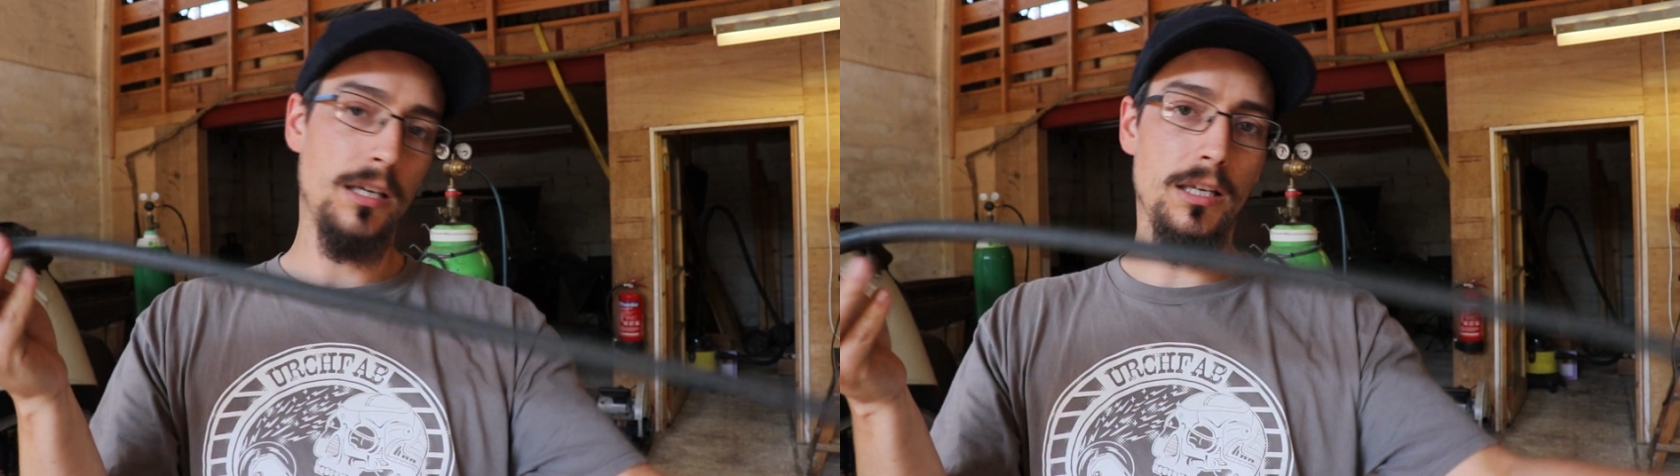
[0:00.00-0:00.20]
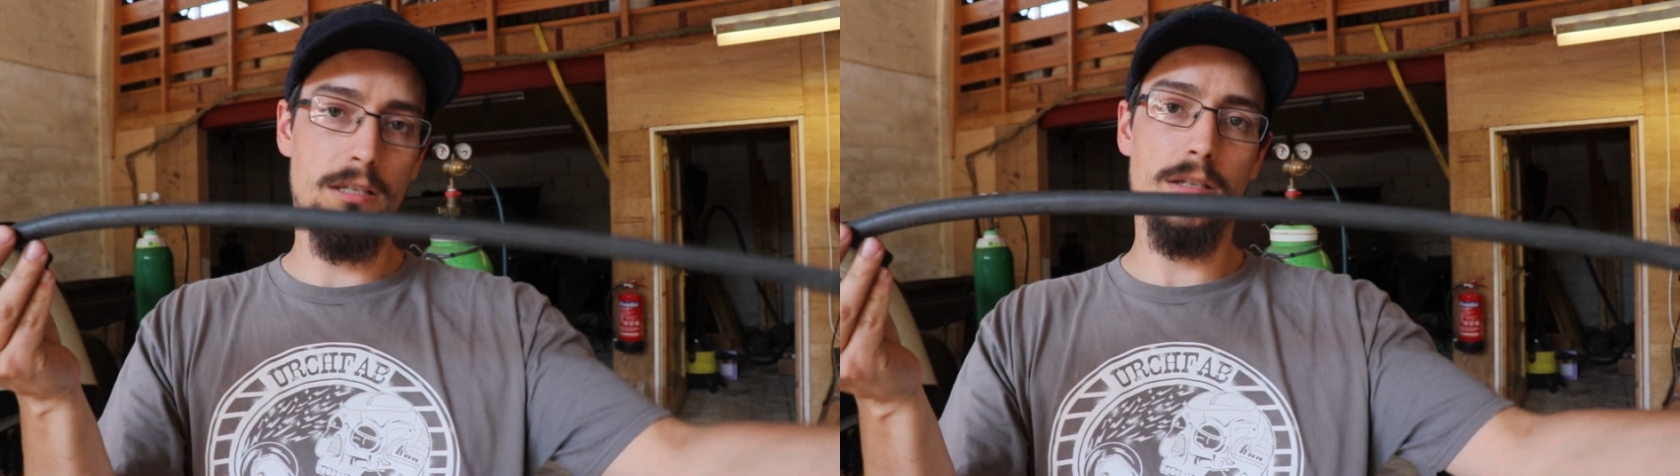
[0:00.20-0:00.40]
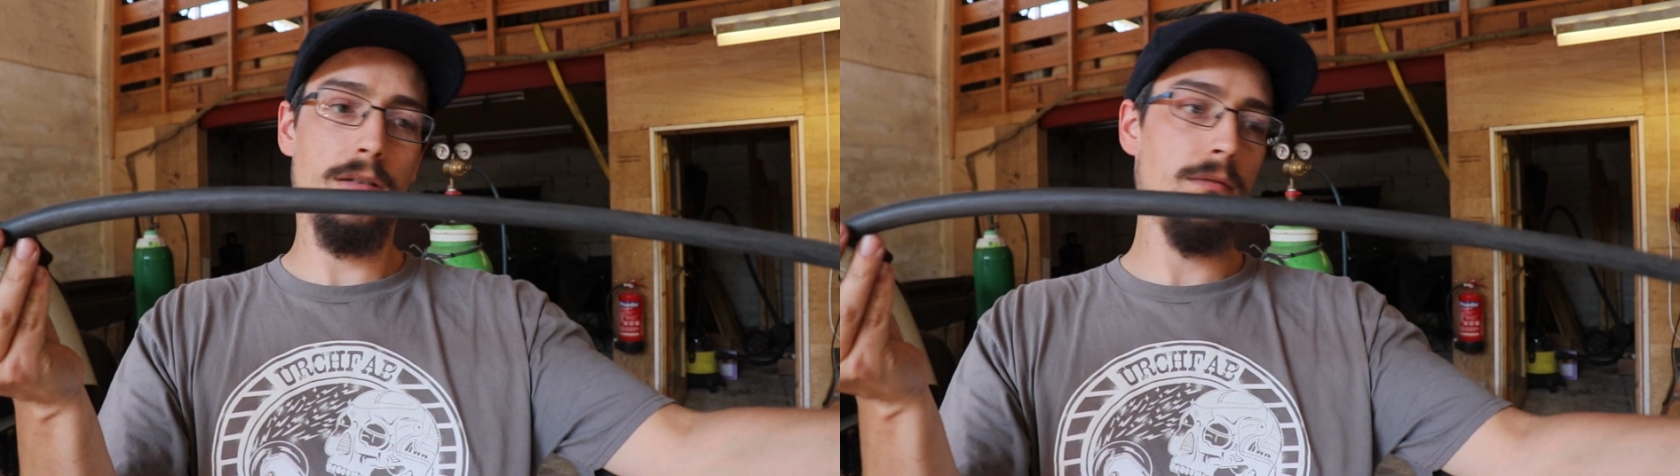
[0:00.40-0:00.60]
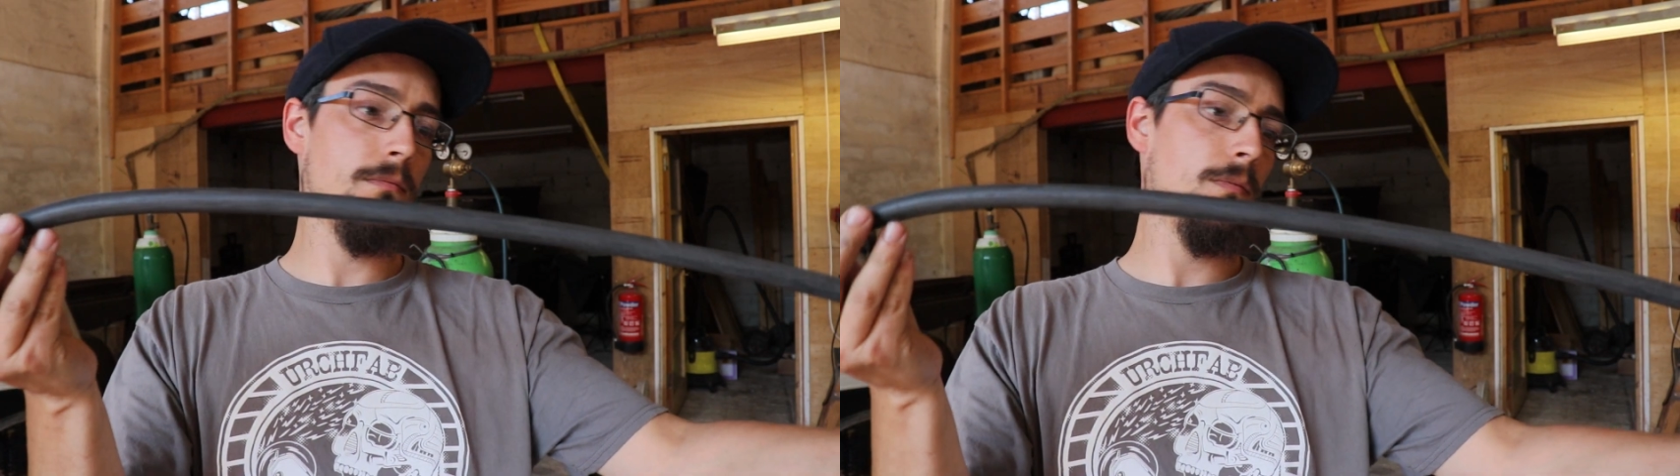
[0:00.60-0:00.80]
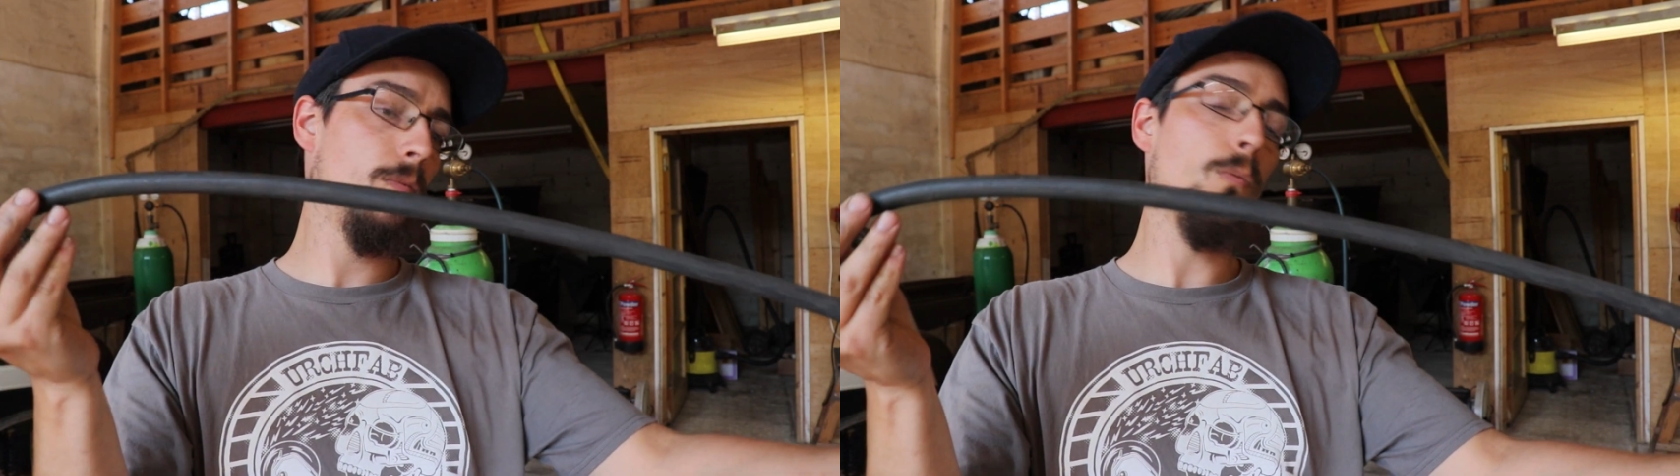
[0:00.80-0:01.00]
is
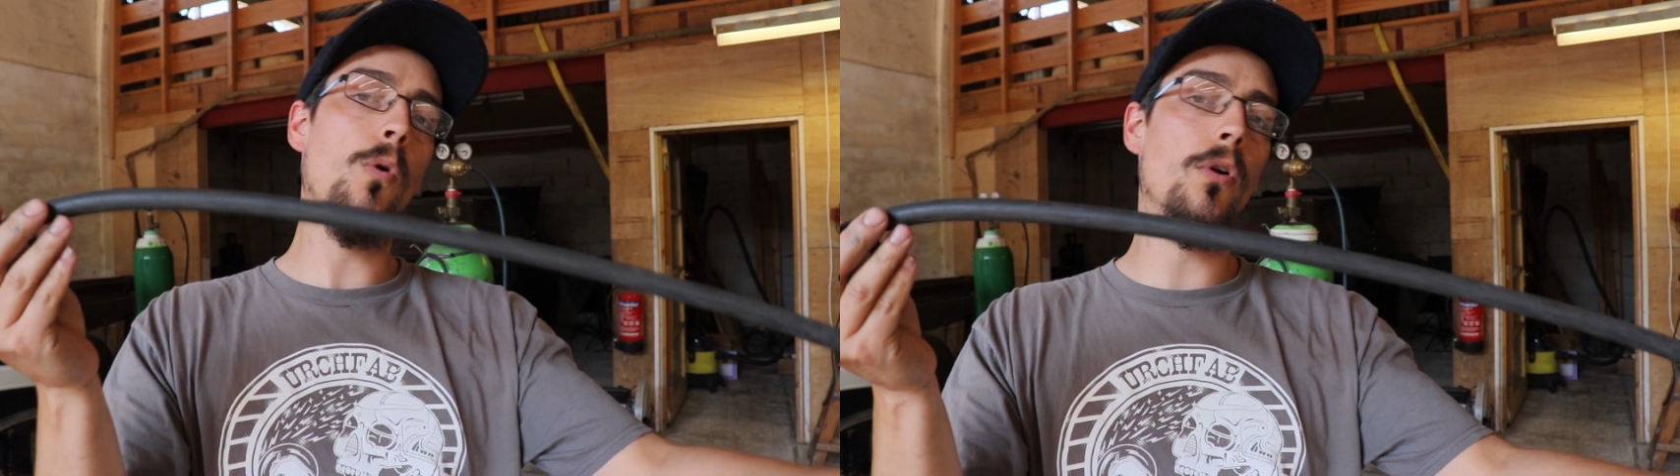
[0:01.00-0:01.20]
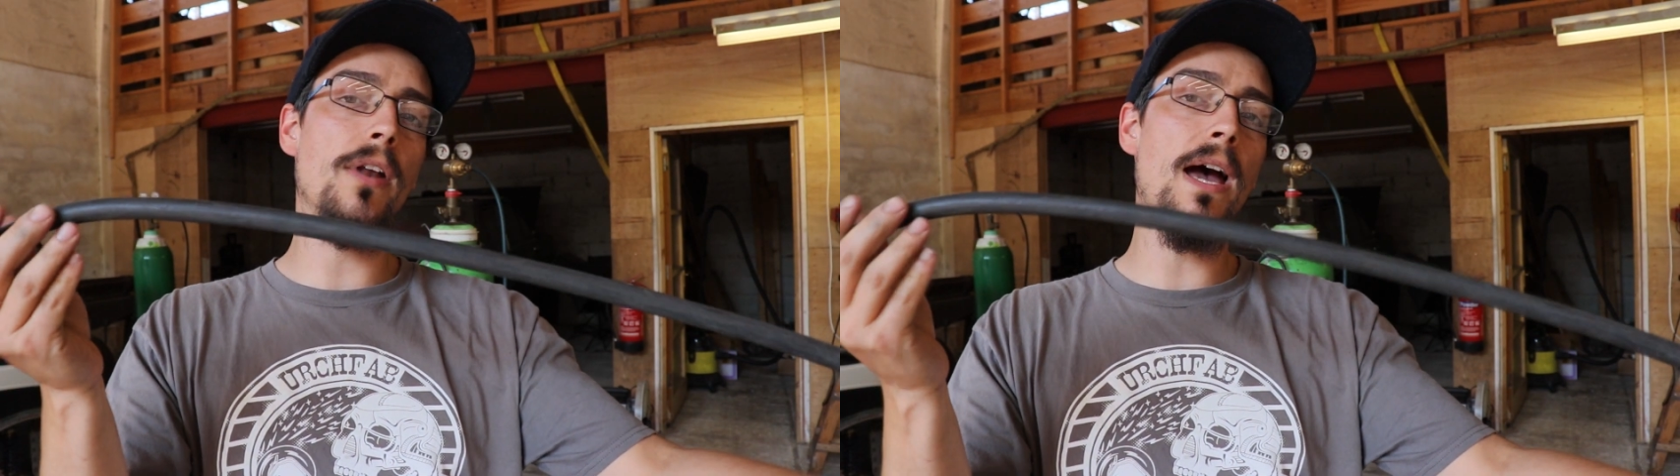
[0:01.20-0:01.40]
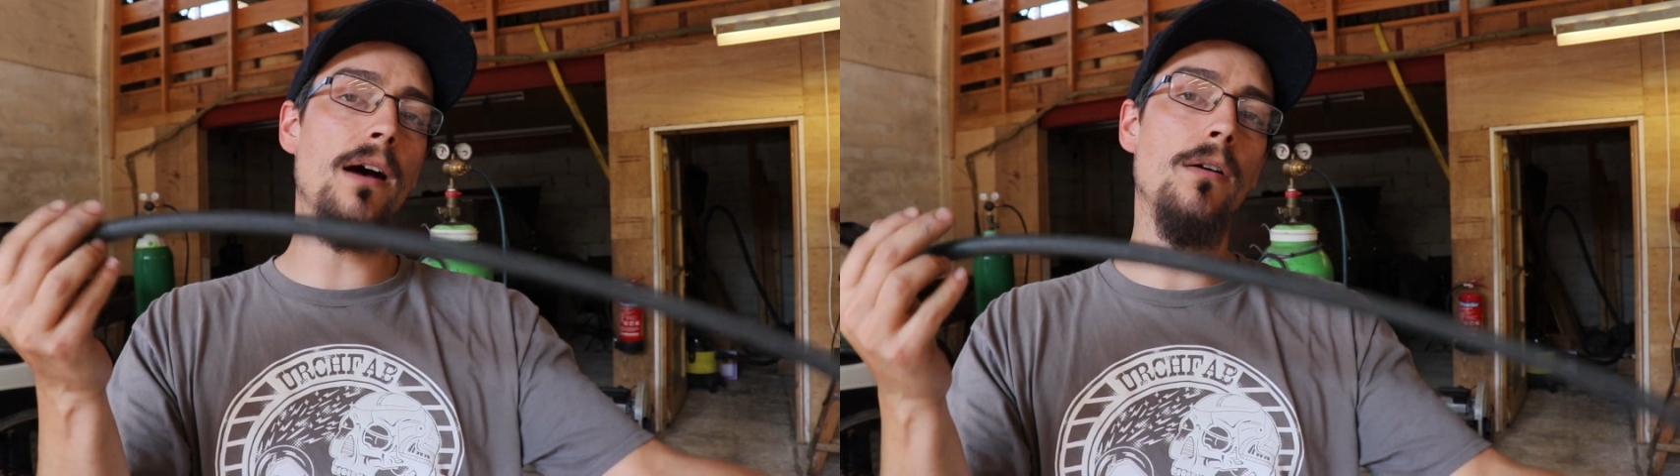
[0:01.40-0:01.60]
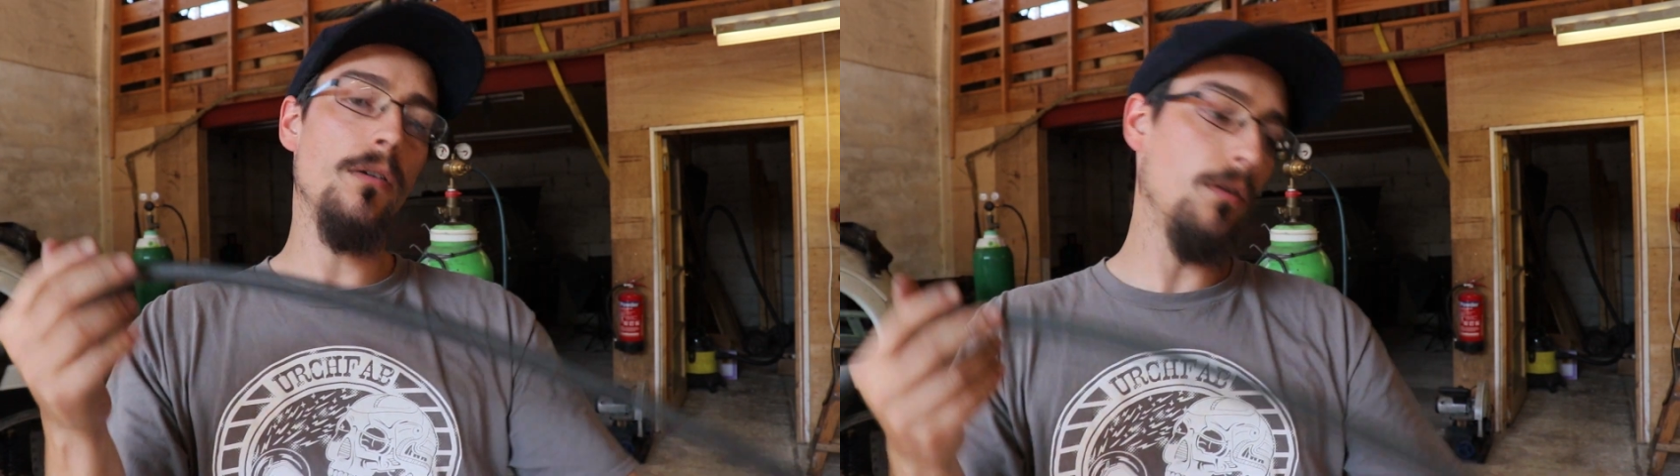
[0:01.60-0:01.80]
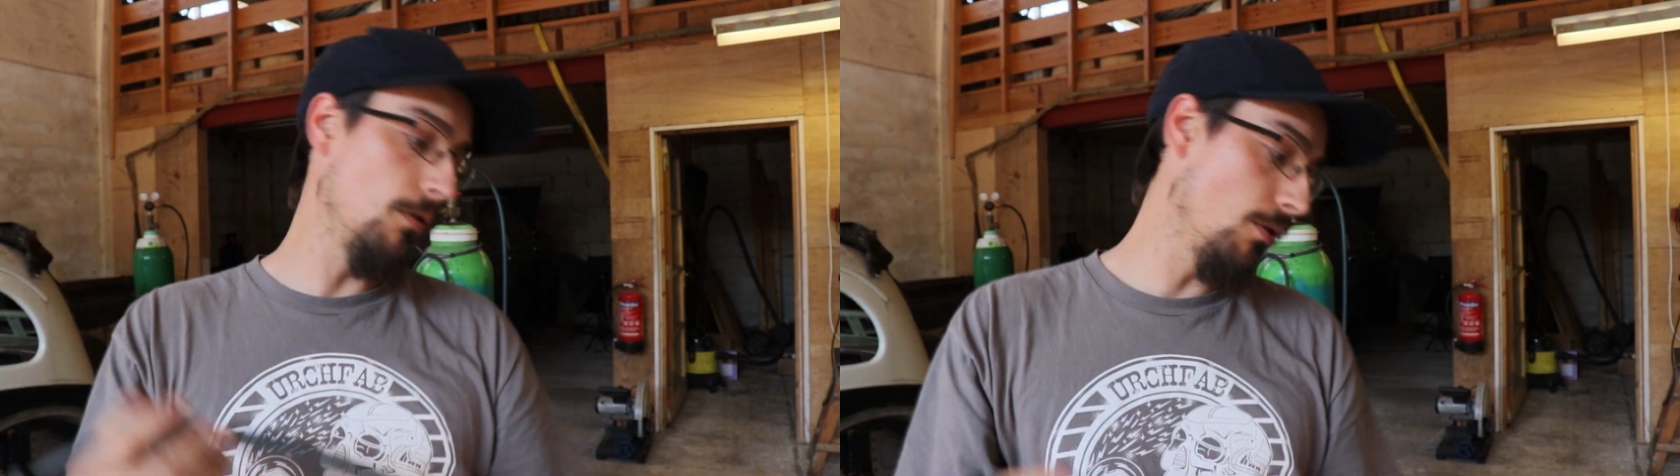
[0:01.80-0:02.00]
worn
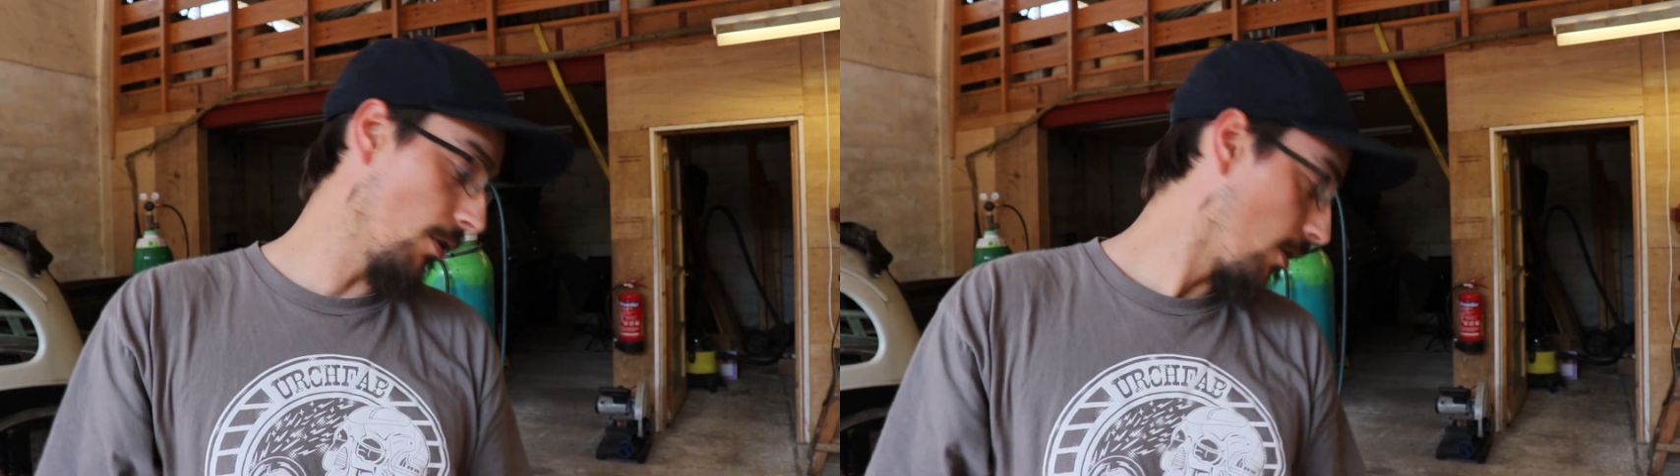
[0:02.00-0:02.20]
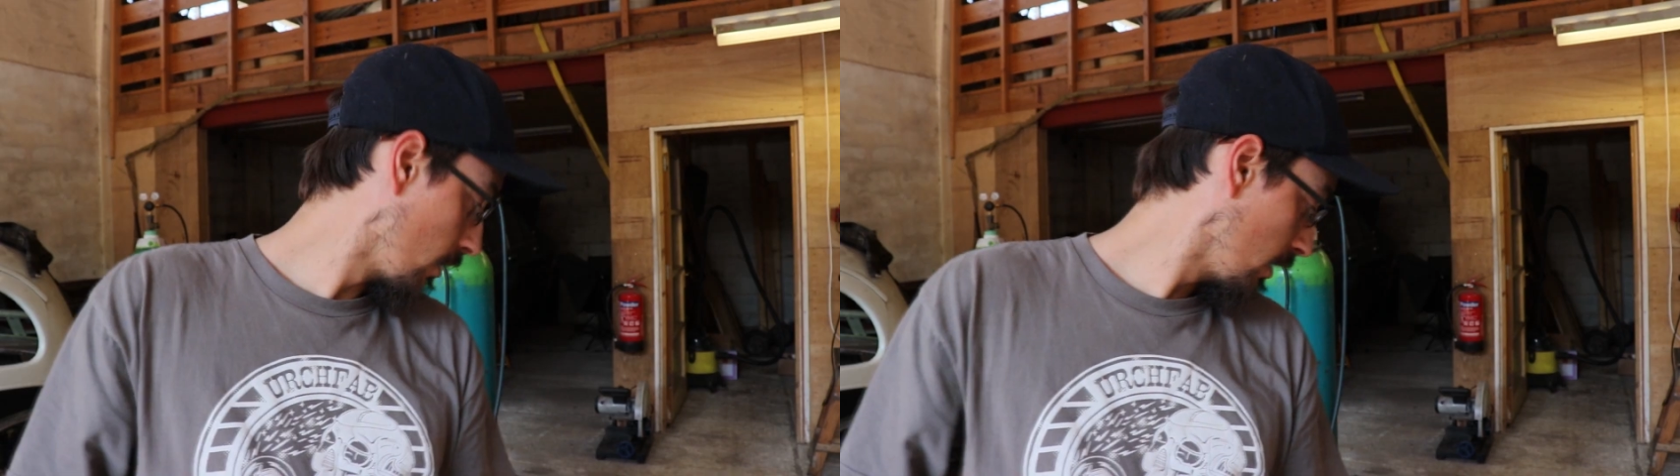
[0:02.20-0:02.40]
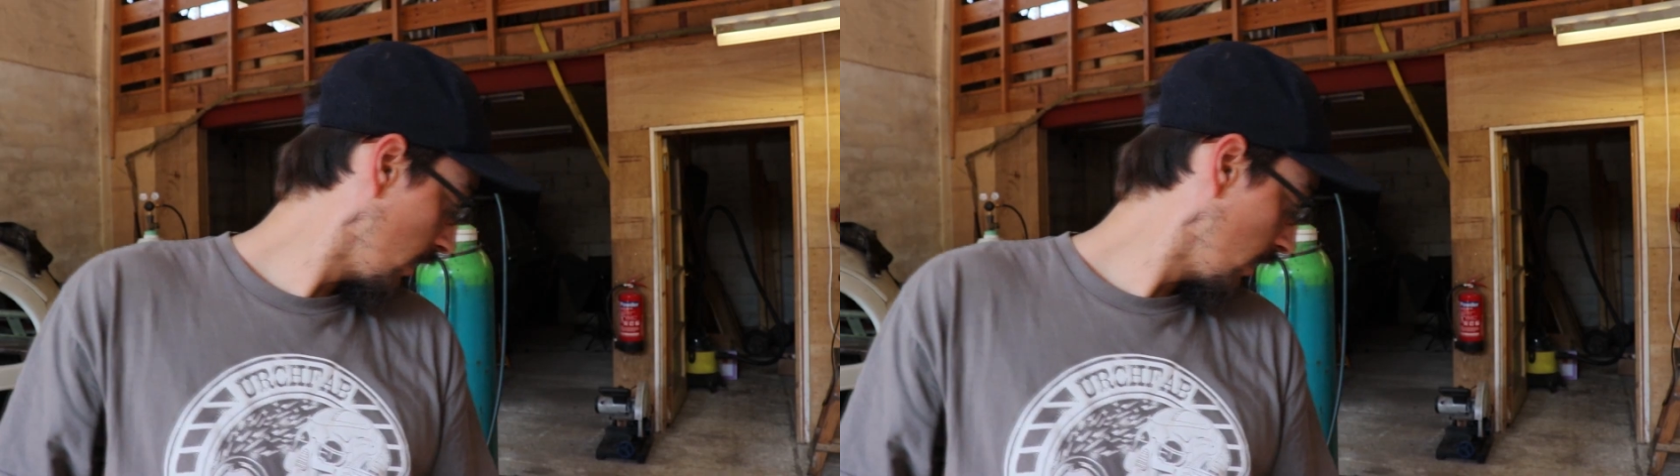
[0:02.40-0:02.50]
out, or